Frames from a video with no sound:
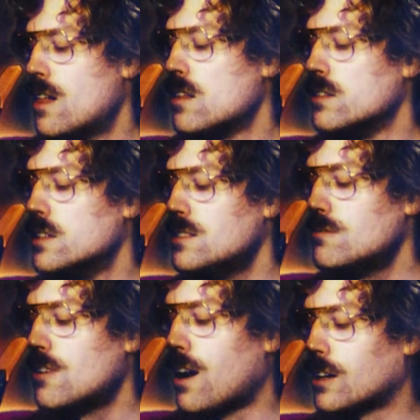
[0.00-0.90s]

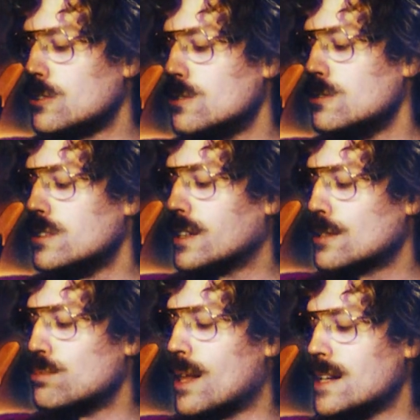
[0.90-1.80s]
Then Rocco
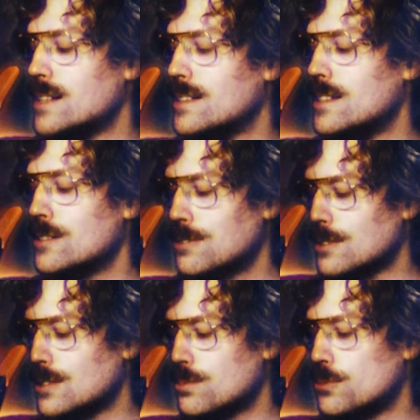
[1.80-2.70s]
explained the
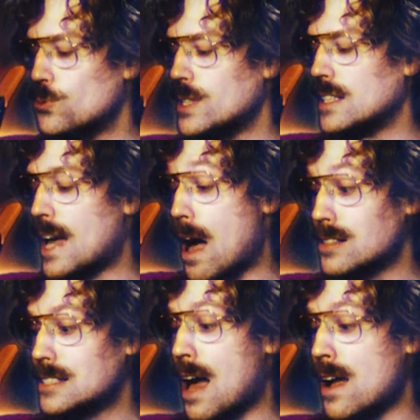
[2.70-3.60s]
difference between the
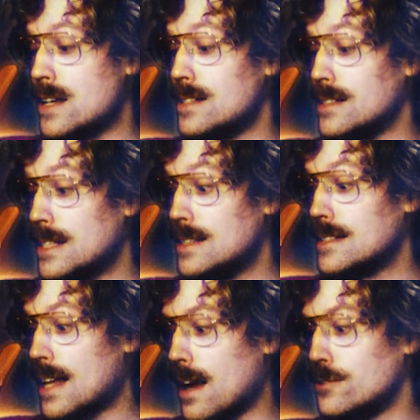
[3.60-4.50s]
outside and the
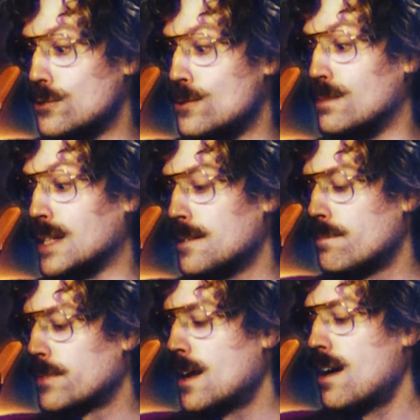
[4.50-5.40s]
inside to me.
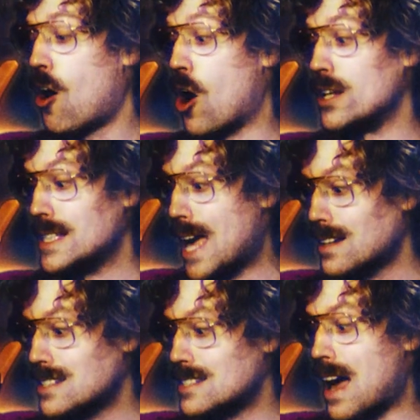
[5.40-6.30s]
On the
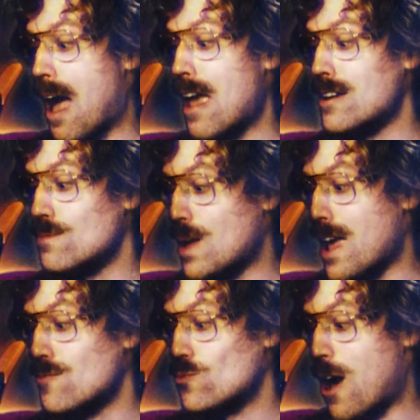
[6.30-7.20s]
outside, a
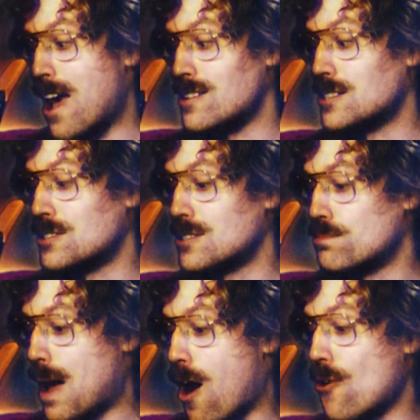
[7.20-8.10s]
man rises to
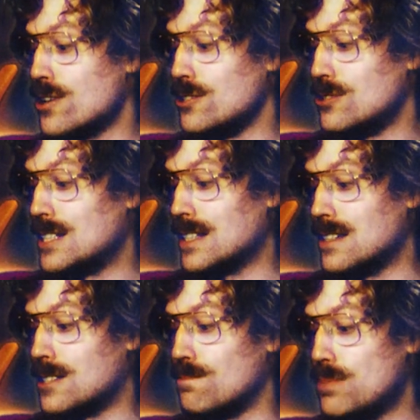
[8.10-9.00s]
power using
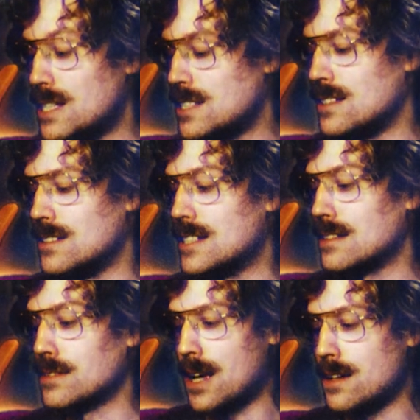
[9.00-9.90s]
his ambitions
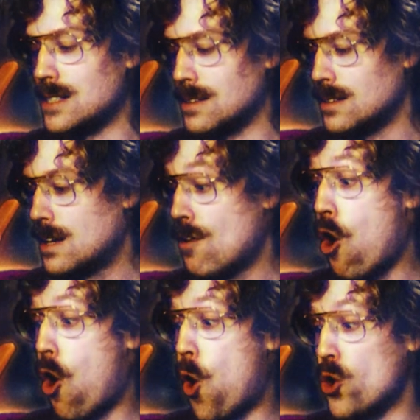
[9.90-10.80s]
and cunning.
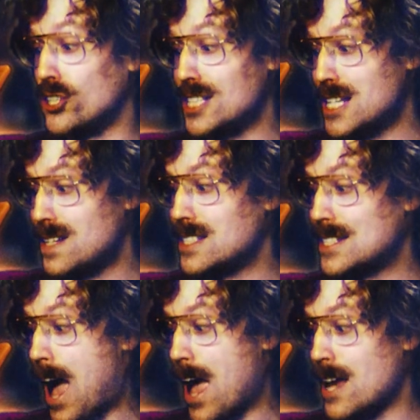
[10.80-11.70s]
On the
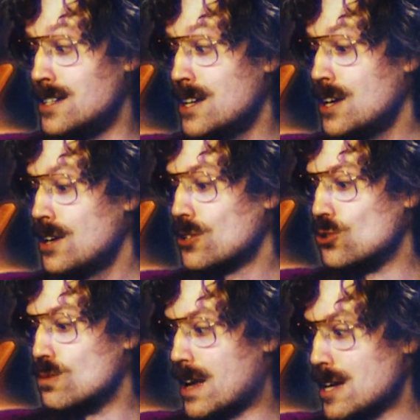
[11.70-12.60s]
inside,
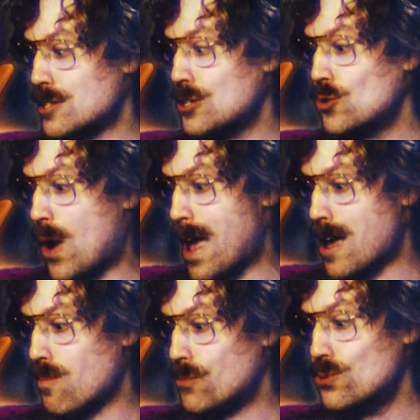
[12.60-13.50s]
you make your way
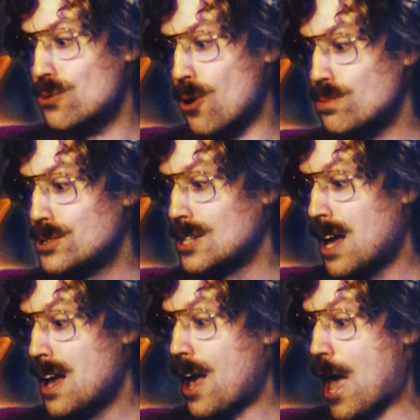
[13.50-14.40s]
up the ropes,
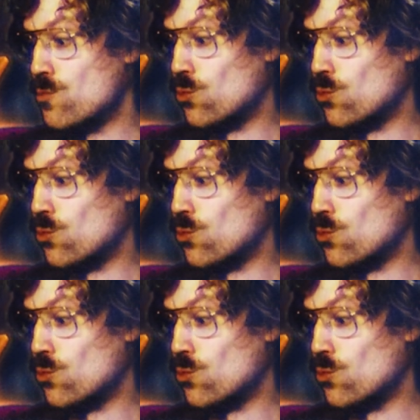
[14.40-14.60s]
and